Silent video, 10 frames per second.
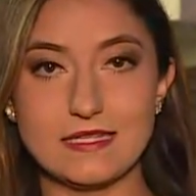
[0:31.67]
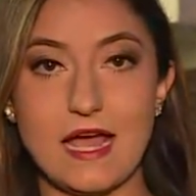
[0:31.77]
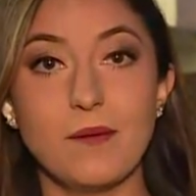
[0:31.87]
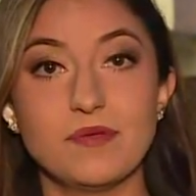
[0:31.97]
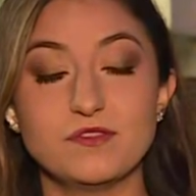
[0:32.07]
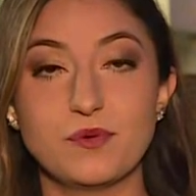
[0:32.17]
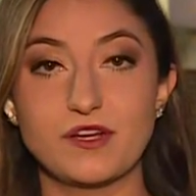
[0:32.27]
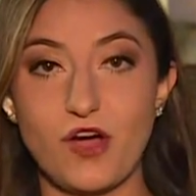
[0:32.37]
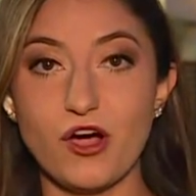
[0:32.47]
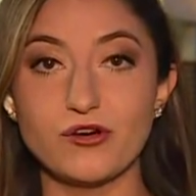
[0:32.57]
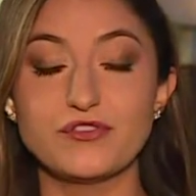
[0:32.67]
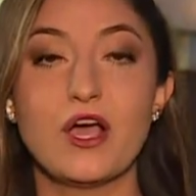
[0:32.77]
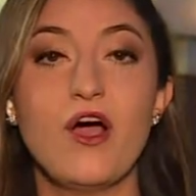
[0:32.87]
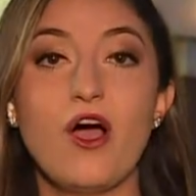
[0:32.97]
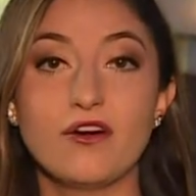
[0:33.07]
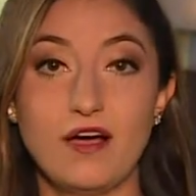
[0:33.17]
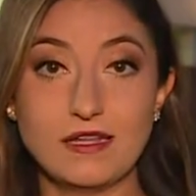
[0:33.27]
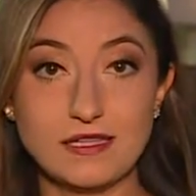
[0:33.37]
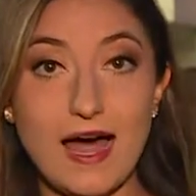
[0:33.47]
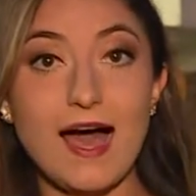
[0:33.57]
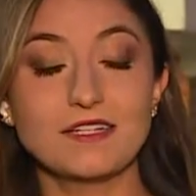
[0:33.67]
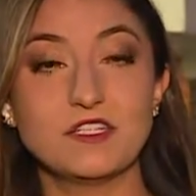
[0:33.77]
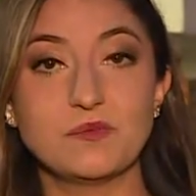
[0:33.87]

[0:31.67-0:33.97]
it happens when cars are unlocked